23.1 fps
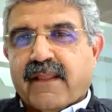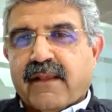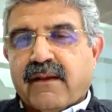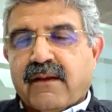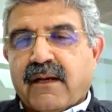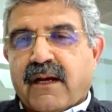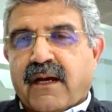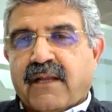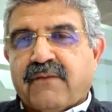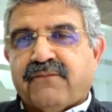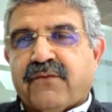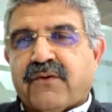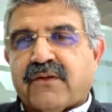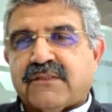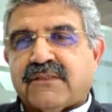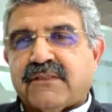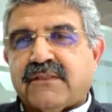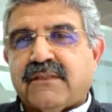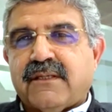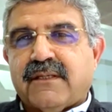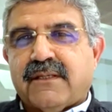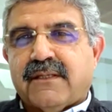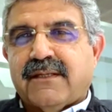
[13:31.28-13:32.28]

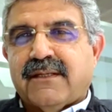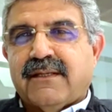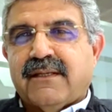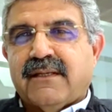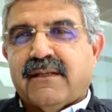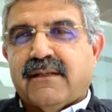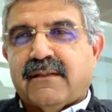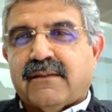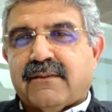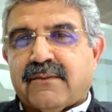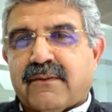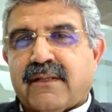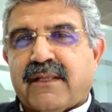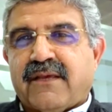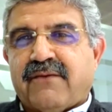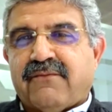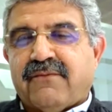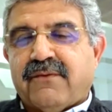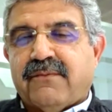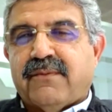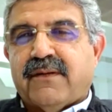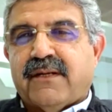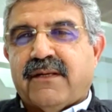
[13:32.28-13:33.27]
Unfortunately, today
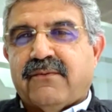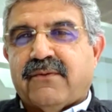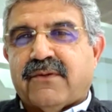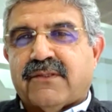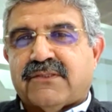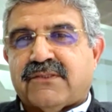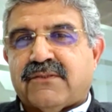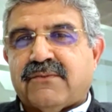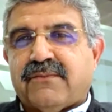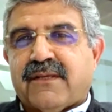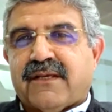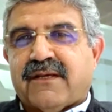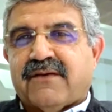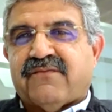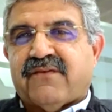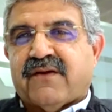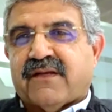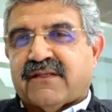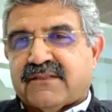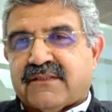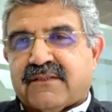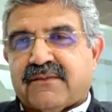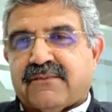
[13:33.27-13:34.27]
everybody wants to make a
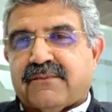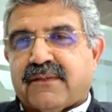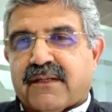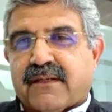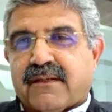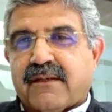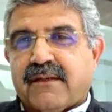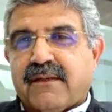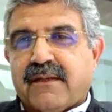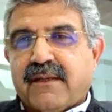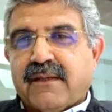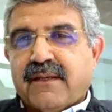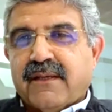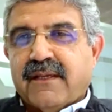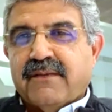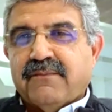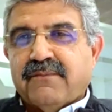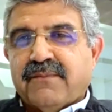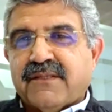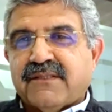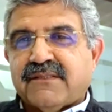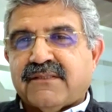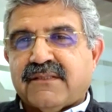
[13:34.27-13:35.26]
faster buck.
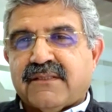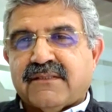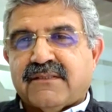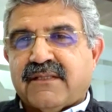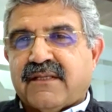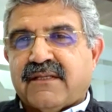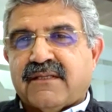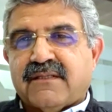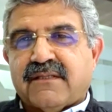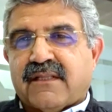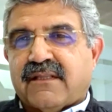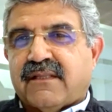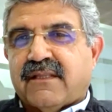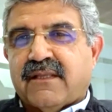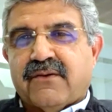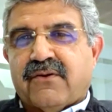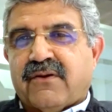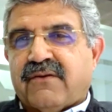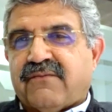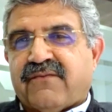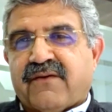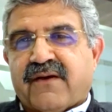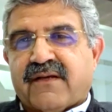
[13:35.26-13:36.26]
In business, there is nothing
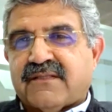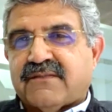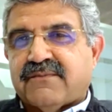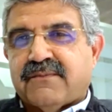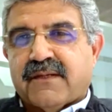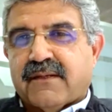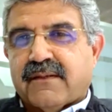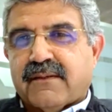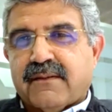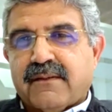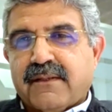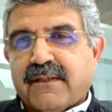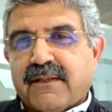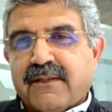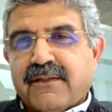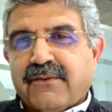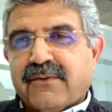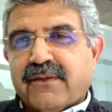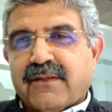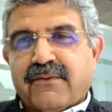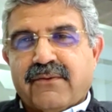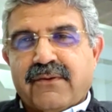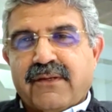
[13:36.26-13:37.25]
called fast buck.
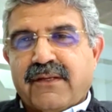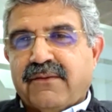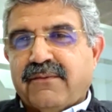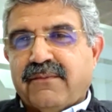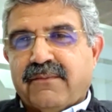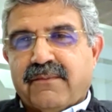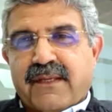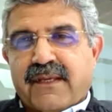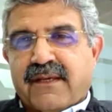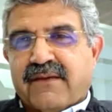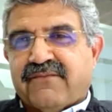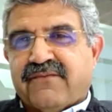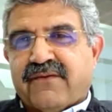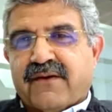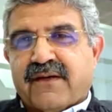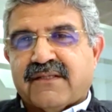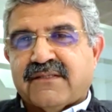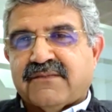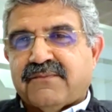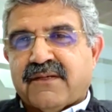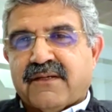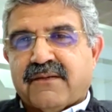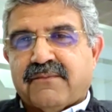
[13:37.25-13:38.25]
You can only make
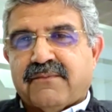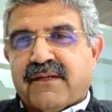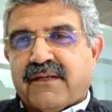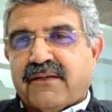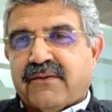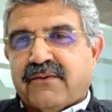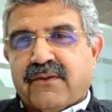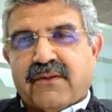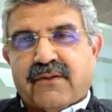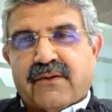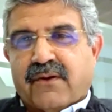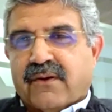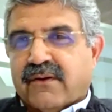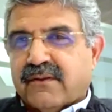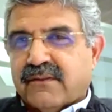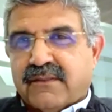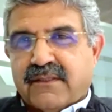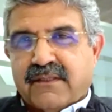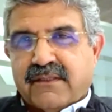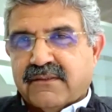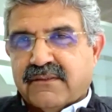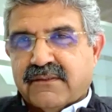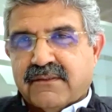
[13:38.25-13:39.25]
fast buck by doing wrong
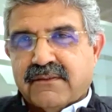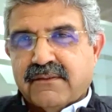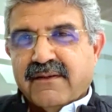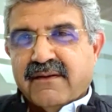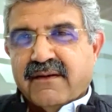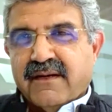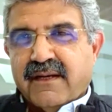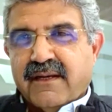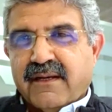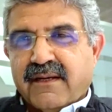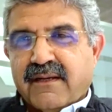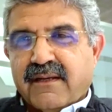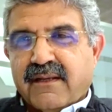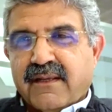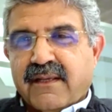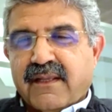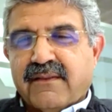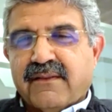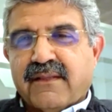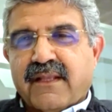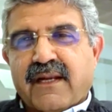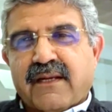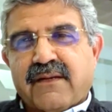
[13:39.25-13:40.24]
things, right?
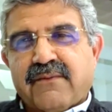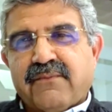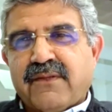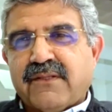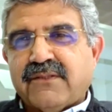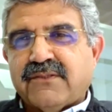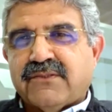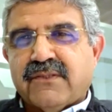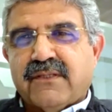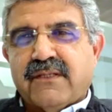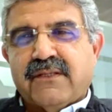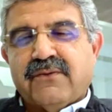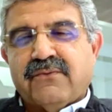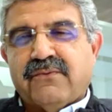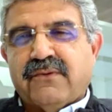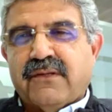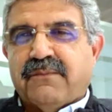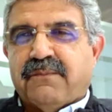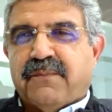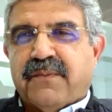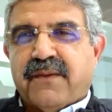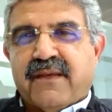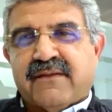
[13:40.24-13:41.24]
And that eventually you
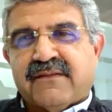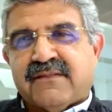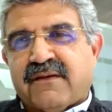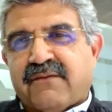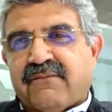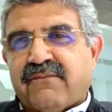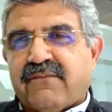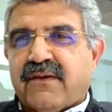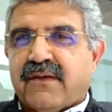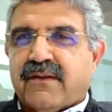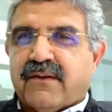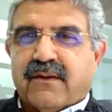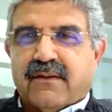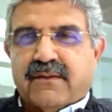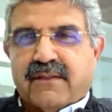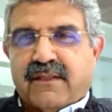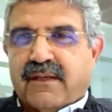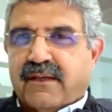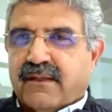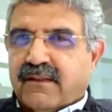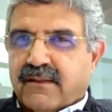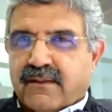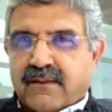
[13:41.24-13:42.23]
will pay somewhere or
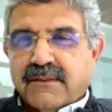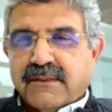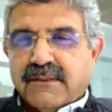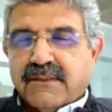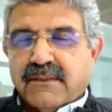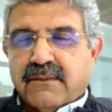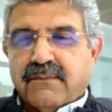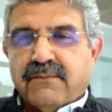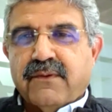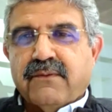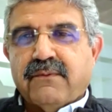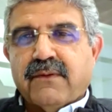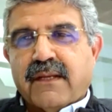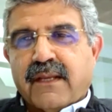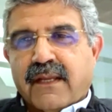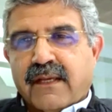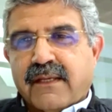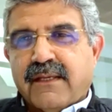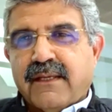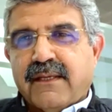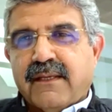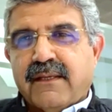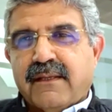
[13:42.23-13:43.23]
the other. So we were
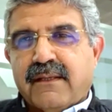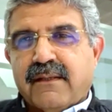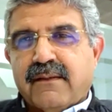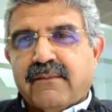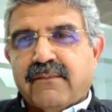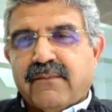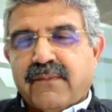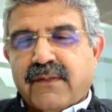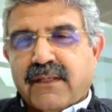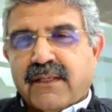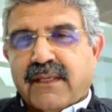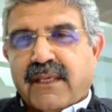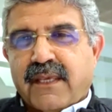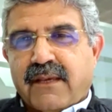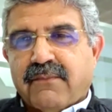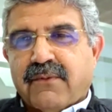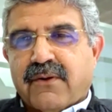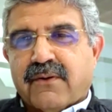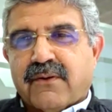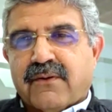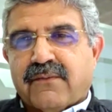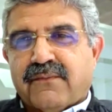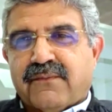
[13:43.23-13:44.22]
lucky. We
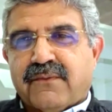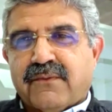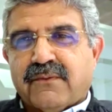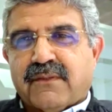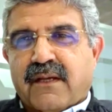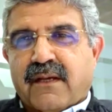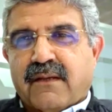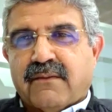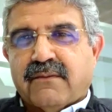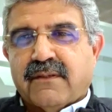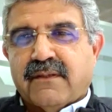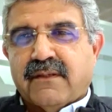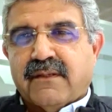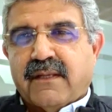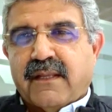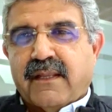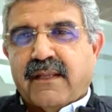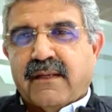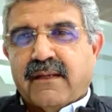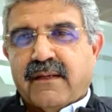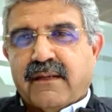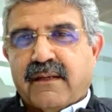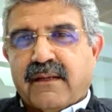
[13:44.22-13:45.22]
came out of
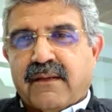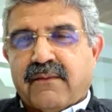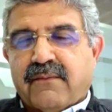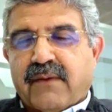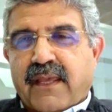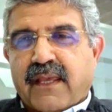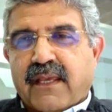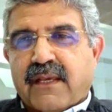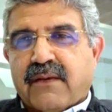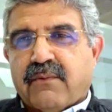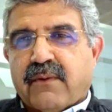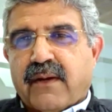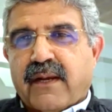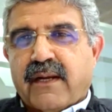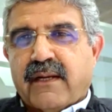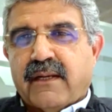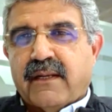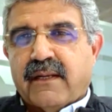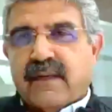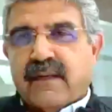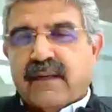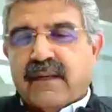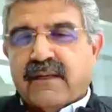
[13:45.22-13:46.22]
2010. I
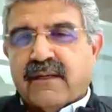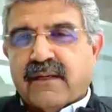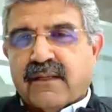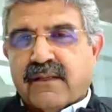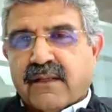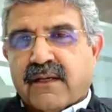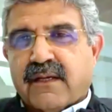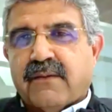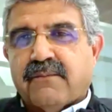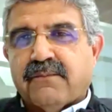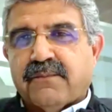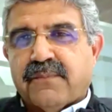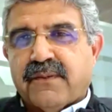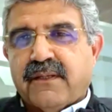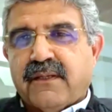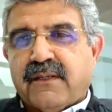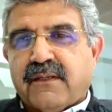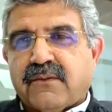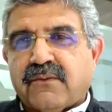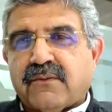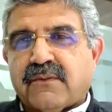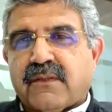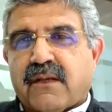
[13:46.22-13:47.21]
acquired another company
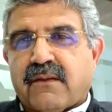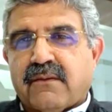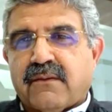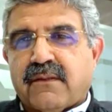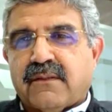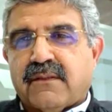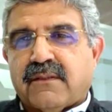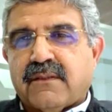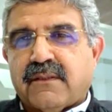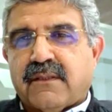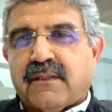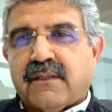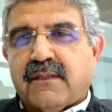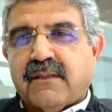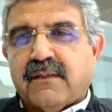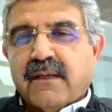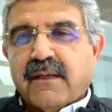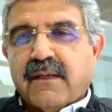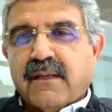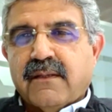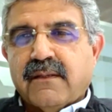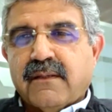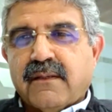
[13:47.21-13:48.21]
in 2013
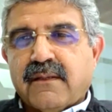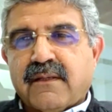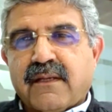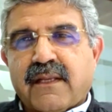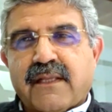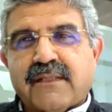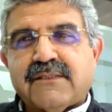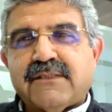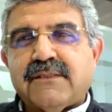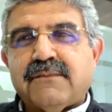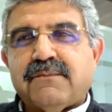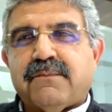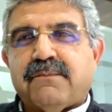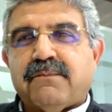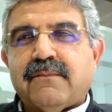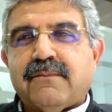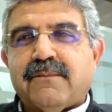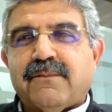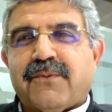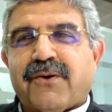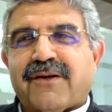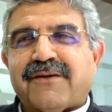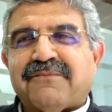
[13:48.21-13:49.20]
and Hitachi
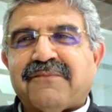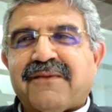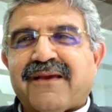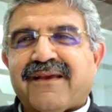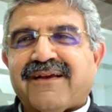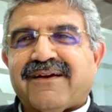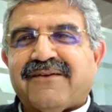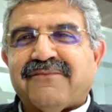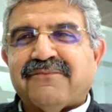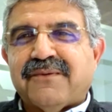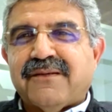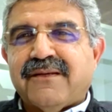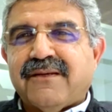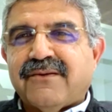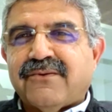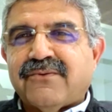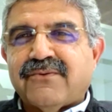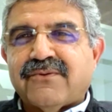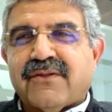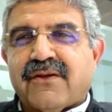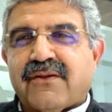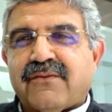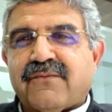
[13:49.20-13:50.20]
bought my company in
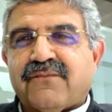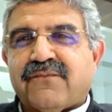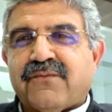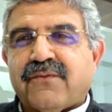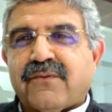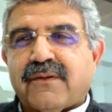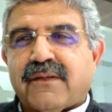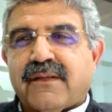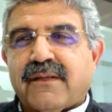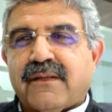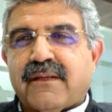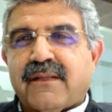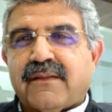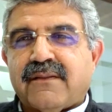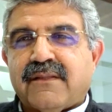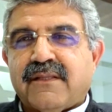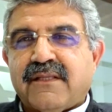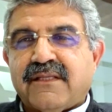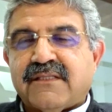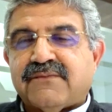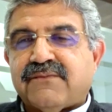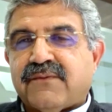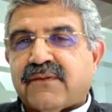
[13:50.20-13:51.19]
2014, and
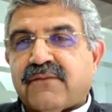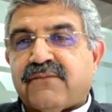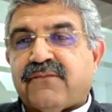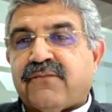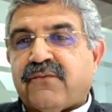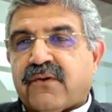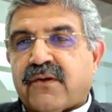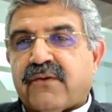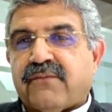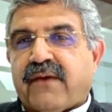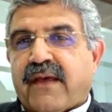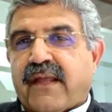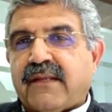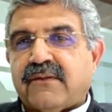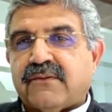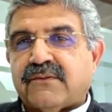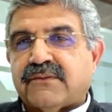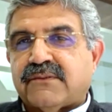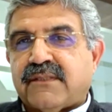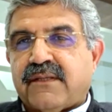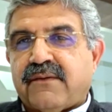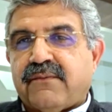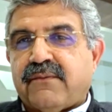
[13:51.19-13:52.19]
these were the 4
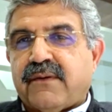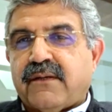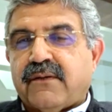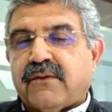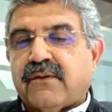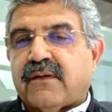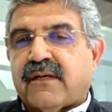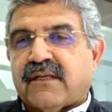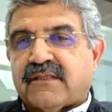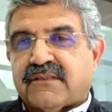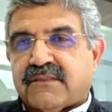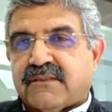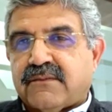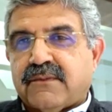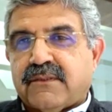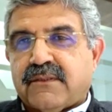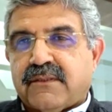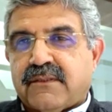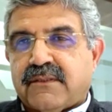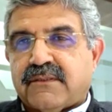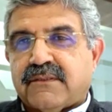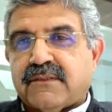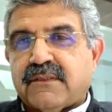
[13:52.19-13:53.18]
values. They went to
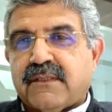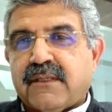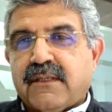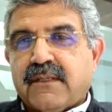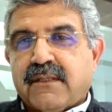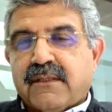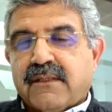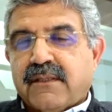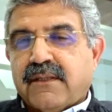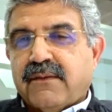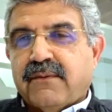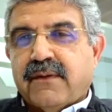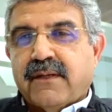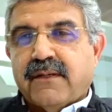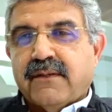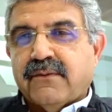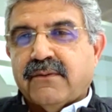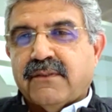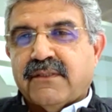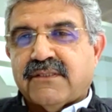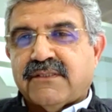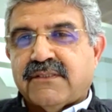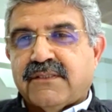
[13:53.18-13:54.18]
customers, they went
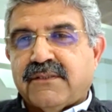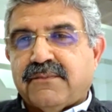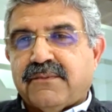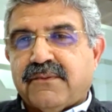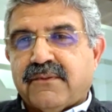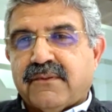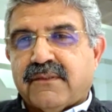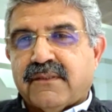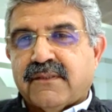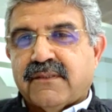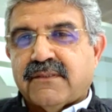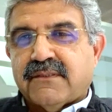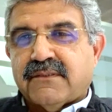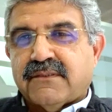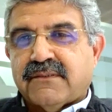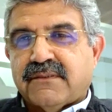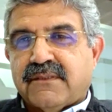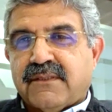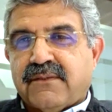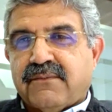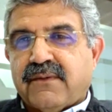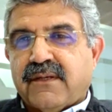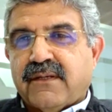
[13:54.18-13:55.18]
to
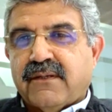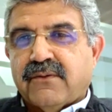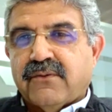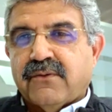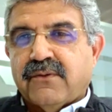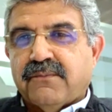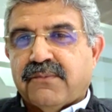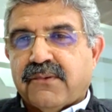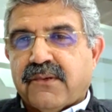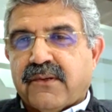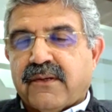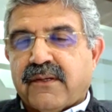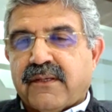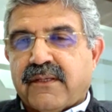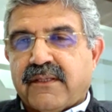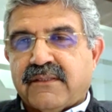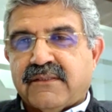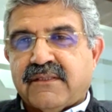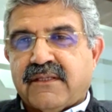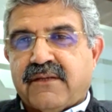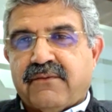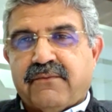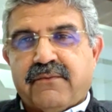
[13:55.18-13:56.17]
distributors, they went to
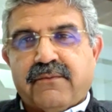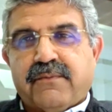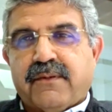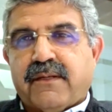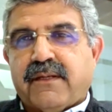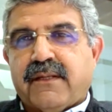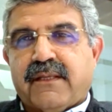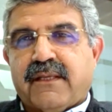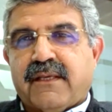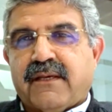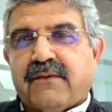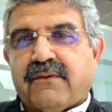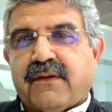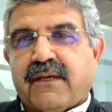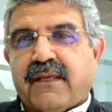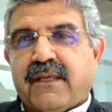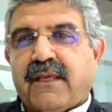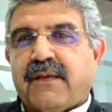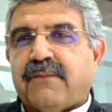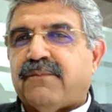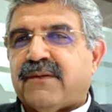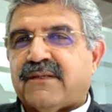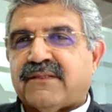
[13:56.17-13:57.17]
employees, and everybody gave a
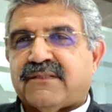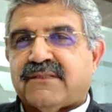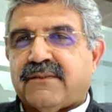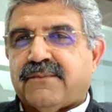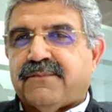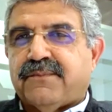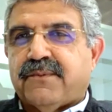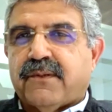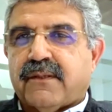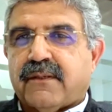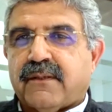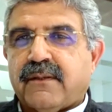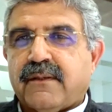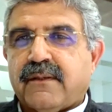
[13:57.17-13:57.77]
A+ report.